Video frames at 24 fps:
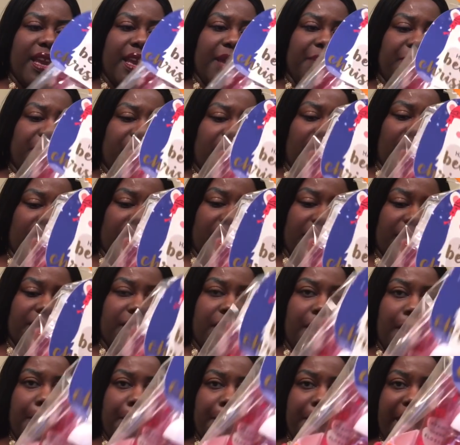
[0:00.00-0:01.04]
a pocket
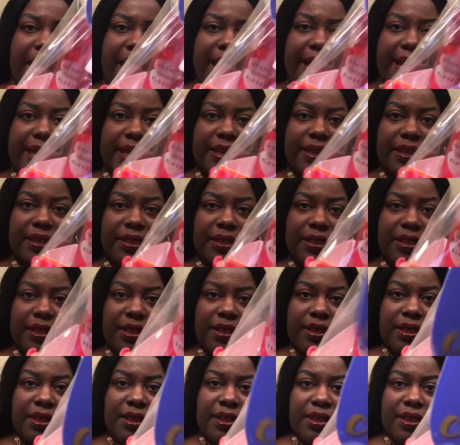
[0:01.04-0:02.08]
back.
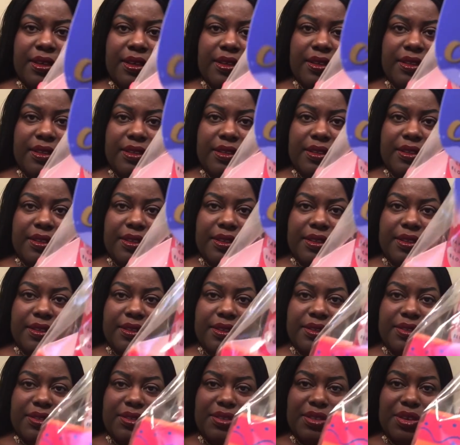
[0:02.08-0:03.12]

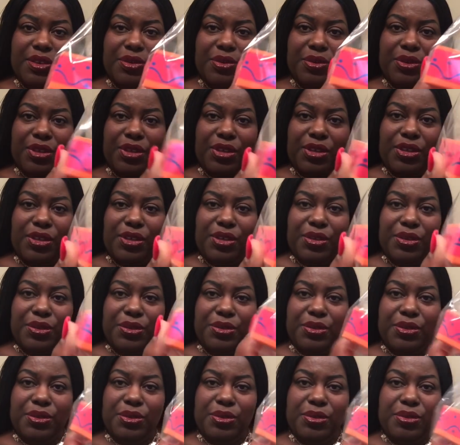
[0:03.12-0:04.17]
So
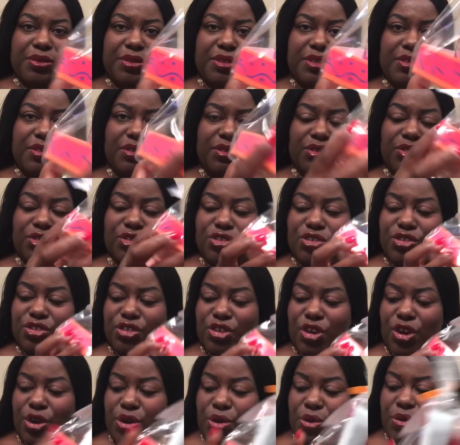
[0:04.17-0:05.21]
cute. These are
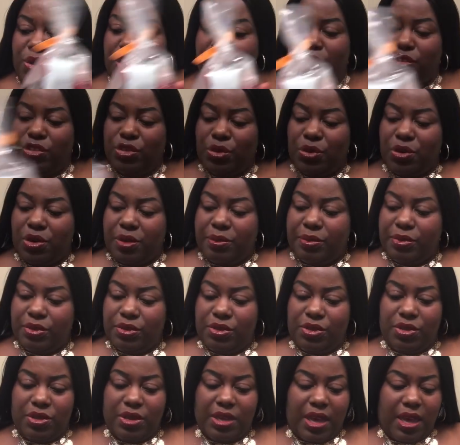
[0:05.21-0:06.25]
so adorable,
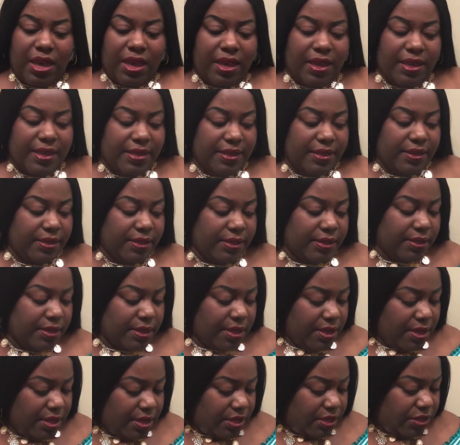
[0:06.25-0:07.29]
you guys.
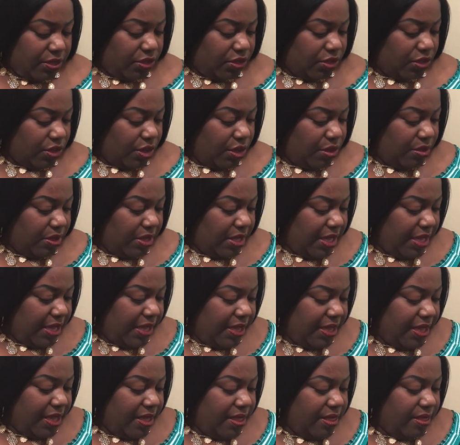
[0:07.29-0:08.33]
So
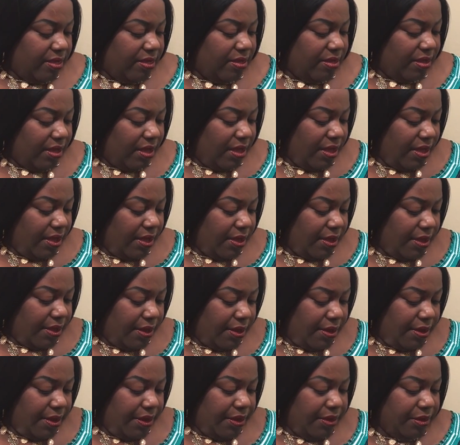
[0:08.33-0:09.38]
yeah, and then